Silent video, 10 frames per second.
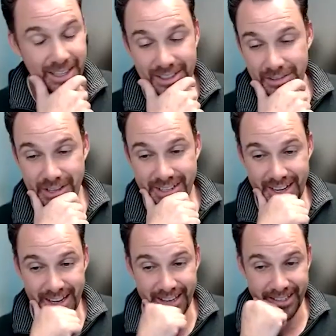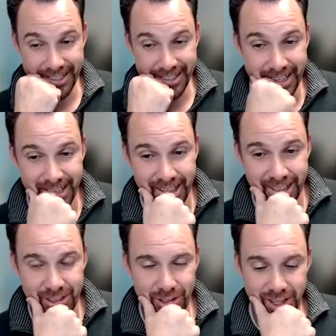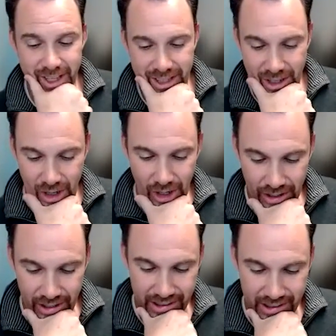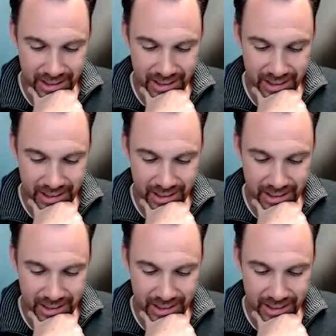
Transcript: love it. I mean, so the current,